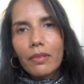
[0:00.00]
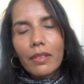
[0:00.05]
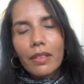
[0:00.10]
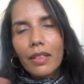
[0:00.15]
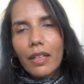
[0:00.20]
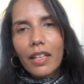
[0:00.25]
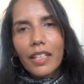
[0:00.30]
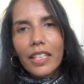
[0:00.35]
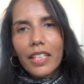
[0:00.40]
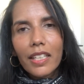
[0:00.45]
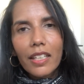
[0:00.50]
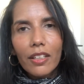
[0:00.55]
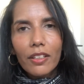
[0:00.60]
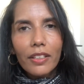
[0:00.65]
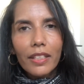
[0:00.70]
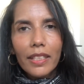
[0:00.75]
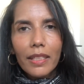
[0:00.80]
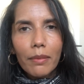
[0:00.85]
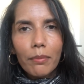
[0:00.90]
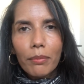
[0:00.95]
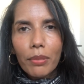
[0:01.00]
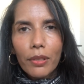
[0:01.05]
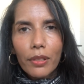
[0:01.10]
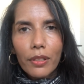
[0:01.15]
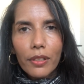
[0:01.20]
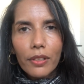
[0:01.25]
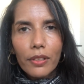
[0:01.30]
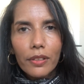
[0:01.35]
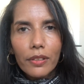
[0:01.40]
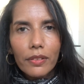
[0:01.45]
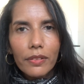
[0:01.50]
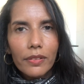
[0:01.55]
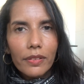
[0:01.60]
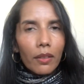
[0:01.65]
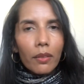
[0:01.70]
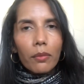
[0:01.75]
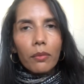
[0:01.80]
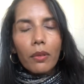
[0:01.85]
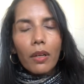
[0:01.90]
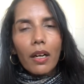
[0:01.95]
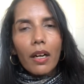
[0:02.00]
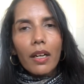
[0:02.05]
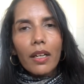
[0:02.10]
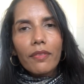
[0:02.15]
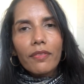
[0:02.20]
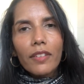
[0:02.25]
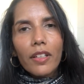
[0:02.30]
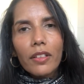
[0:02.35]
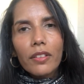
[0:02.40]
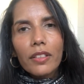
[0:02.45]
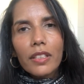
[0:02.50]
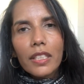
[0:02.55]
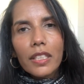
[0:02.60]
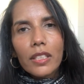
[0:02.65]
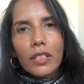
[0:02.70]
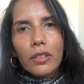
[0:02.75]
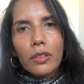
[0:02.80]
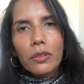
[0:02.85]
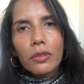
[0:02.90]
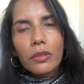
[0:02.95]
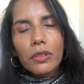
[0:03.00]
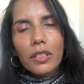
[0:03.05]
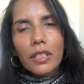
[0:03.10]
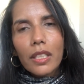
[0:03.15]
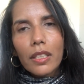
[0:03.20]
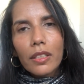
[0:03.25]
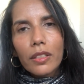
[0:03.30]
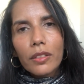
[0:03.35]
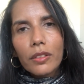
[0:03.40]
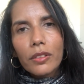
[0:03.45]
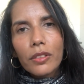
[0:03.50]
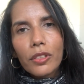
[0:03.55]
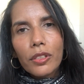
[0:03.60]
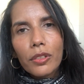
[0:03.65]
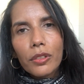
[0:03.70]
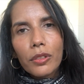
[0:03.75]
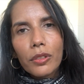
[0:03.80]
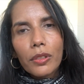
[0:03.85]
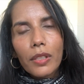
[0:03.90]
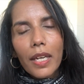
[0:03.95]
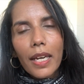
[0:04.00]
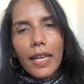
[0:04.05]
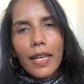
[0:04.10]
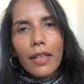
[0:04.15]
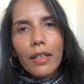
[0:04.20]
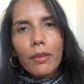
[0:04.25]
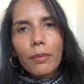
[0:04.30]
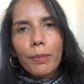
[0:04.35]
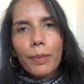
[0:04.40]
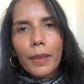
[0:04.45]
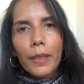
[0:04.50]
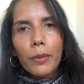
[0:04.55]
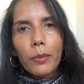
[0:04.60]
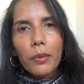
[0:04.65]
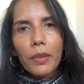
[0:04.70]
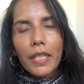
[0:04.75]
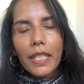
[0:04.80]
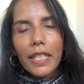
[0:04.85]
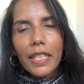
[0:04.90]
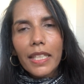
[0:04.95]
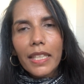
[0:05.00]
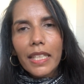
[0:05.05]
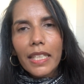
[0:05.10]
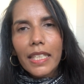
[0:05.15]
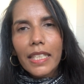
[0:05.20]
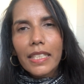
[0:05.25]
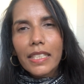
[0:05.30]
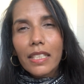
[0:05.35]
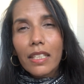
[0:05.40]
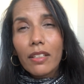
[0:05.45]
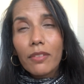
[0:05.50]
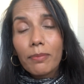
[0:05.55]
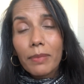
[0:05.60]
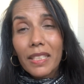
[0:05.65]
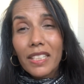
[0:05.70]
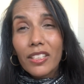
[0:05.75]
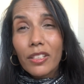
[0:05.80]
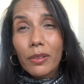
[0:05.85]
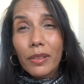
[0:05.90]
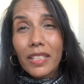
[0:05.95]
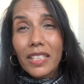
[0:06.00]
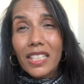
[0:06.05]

I can only improve. What I've noticed also to help with is I've been doing